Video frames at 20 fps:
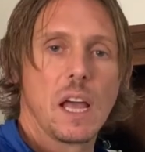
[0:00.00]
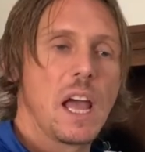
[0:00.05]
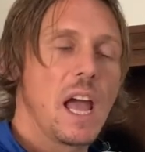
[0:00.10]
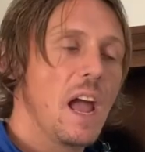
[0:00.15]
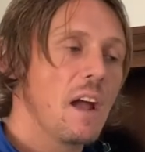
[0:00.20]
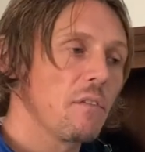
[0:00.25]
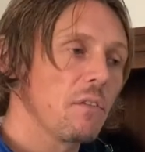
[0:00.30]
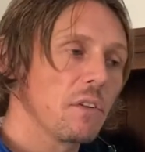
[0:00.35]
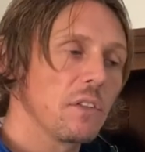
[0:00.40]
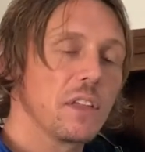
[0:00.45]

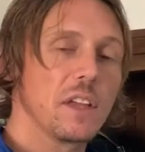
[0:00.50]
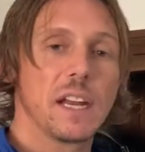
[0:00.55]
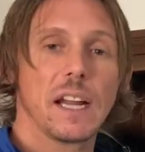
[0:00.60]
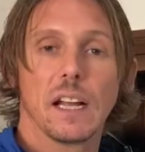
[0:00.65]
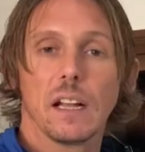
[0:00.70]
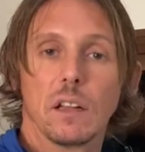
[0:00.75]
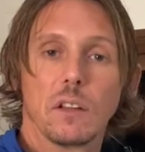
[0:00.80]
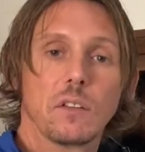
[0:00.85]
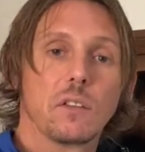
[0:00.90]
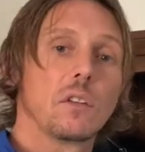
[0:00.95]
Everything
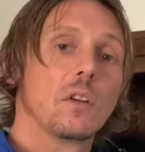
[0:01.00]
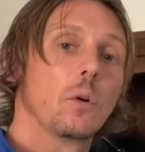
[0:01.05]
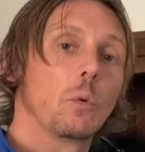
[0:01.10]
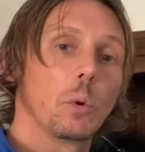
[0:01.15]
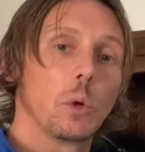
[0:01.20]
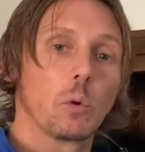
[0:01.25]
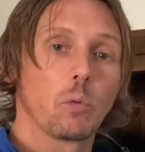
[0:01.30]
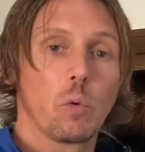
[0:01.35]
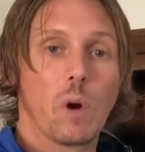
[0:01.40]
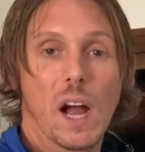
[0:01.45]
else
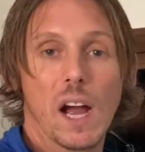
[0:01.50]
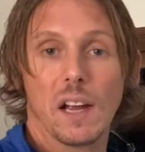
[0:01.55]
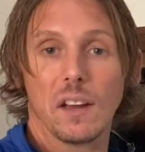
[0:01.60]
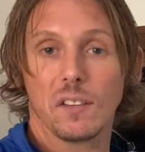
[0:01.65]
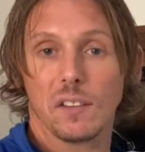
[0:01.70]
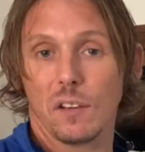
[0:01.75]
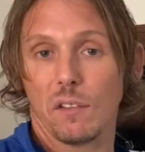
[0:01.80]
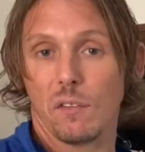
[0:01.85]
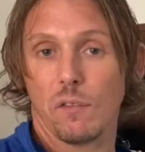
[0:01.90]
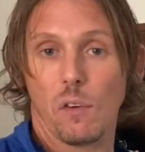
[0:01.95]
will
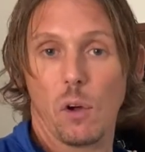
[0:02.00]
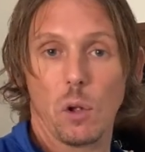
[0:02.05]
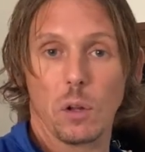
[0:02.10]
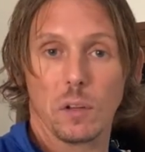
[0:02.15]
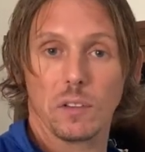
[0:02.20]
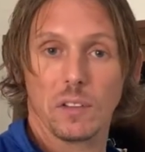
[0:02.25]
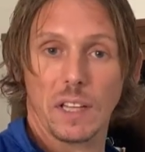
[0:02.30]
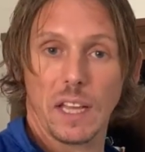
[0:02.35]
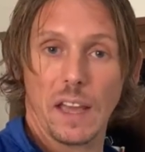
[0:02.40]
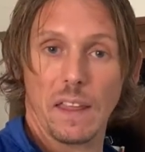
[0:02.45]
rise and fall
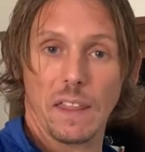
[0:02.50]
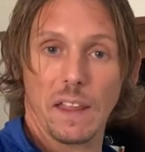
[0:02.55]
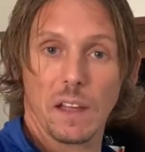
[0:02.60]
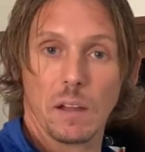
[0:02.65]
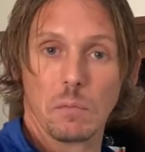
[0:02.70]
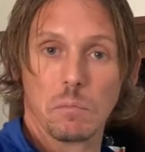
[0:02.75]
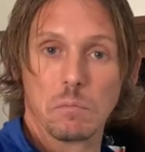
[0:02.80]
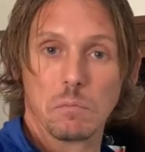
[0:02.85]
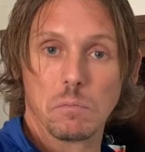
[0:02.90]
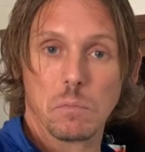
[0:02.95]
together.
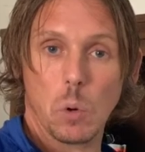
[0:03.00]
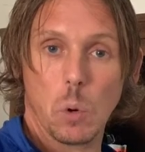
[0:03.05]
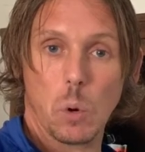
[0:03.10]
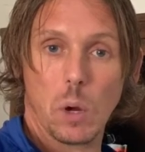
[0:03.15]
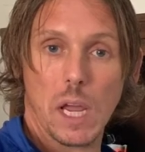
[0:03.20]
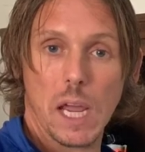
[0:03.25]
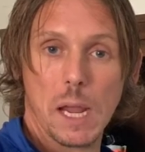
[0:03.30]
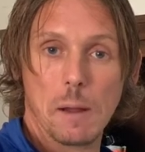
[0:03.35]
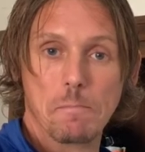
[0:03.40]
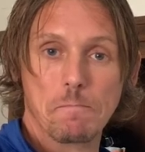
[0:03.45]

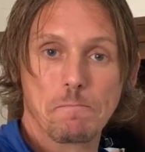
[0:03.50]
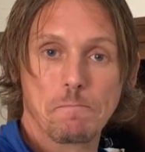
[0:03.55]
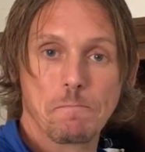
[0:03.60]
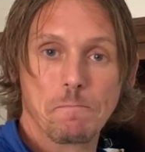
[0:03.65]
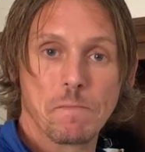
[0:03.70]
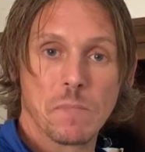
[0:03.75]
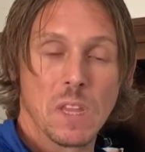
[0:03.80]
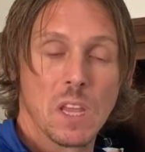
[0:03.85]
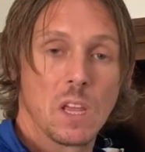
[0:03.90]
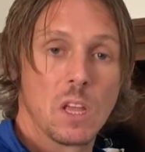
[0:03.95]
Okay,
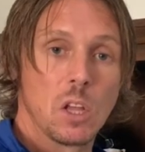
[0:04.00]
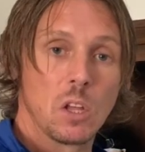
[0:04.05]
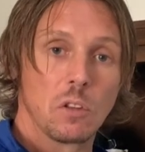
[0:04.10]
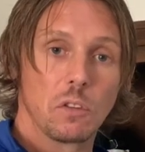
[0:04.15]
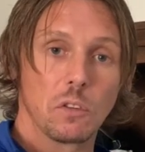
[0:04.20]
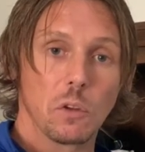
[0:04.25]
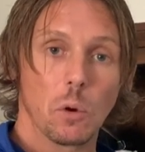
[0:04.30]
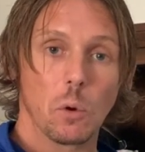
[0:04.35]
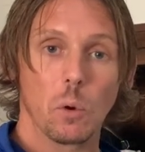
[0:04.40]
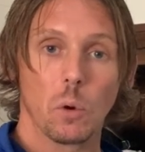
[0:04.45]

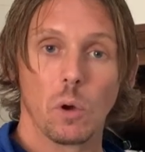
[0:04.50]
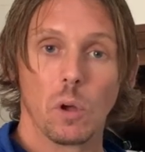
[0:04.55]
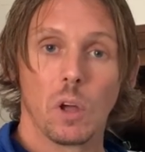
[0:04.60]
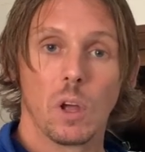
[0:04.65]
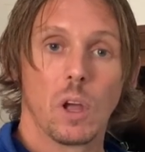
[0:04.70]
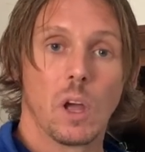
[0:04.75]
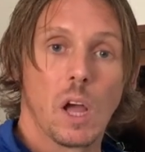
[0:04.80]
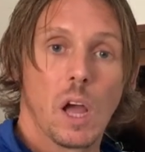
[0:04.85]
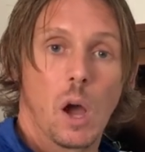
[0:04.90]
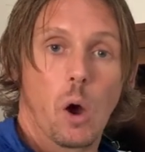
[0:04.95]
so
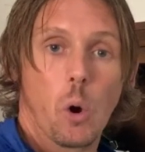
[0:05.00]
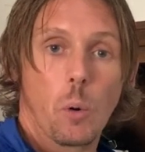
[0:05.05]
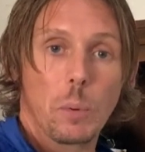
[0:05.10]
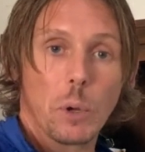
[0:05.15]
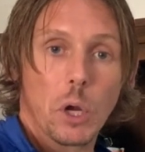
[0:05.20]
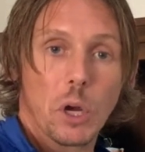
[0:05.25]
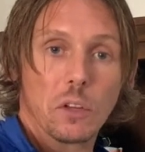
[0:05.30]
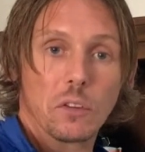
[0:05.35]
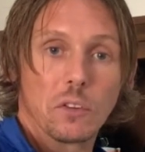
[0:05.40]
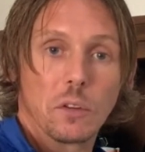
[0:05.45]
I hope you
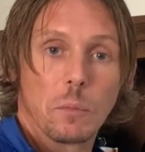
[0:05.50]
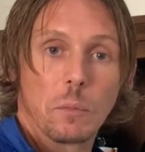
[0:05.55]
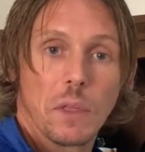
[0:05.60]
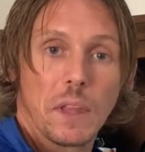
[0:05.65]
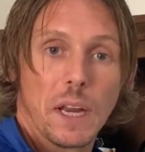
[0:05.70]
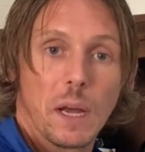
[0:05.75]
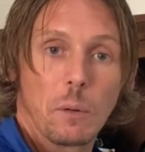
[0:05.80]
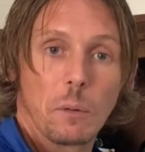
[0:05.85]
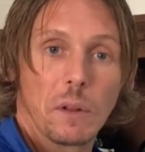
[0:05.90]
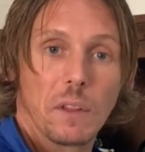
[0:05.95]
got
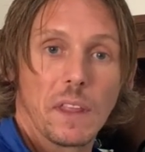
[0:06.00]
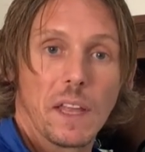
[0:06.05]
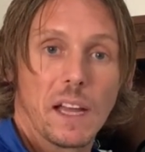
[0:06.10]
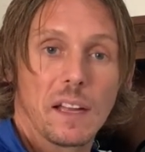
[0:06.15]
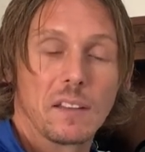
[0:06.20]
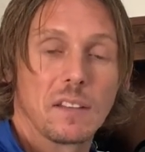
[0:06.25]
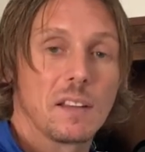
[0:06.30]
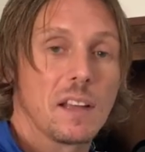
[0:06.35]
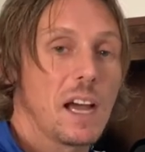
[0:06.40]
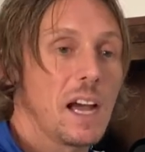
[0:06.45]
something out of
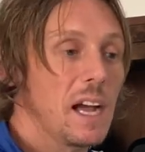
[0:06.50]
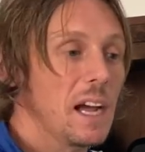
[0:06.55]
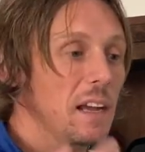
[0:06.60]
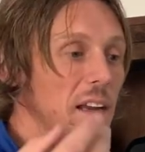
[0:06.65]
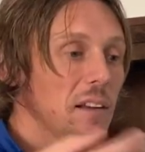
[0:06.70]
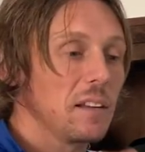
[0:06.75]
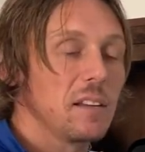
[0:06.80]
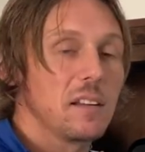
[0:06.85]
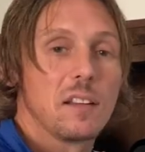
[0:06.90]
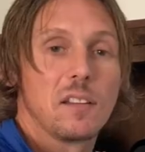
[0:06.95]
that,
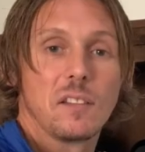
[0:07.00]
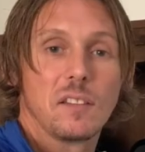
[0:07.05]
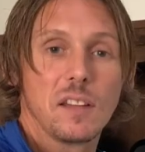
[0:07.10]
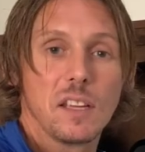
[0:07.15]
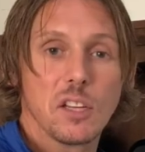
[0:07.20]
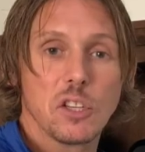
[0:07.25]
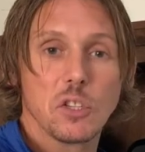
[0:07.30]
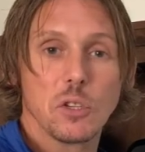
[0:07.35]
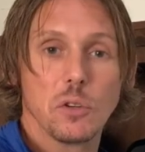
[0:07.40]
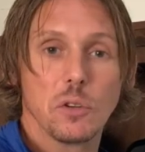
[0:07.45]
and
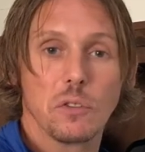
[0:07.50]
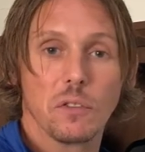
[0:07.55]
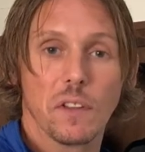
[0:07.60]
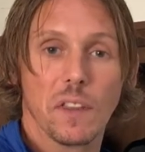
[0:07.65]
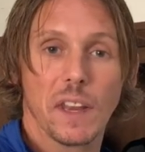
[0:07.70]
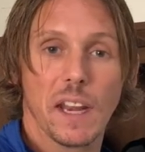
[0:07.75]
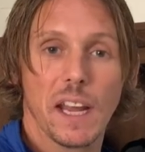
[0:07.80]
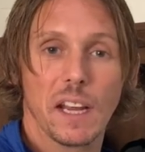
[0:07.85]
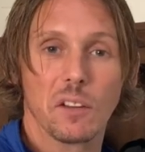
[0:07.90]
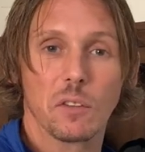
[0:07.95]
stay tuned for
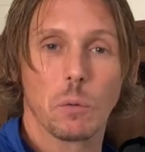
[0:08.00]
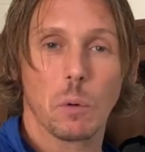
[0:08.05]
the next